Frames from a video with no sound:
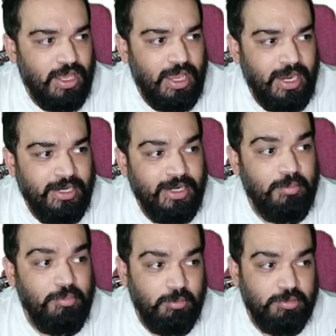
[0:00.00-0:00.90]
And
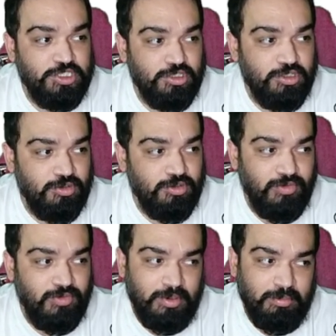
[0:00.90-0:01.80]
publish it to the web,
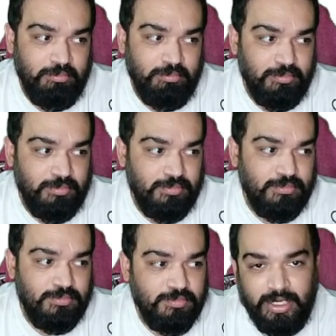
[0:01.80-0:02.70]

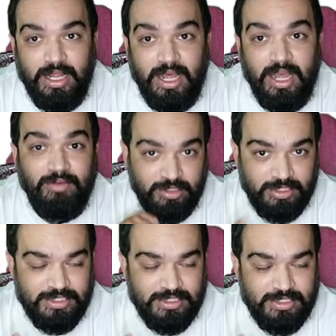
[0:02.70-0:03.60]
right? After
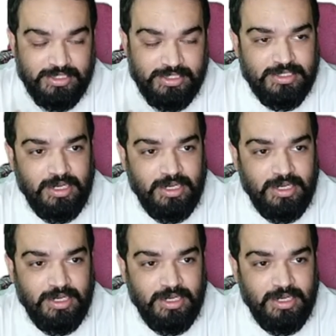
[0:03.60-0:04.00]
this is done,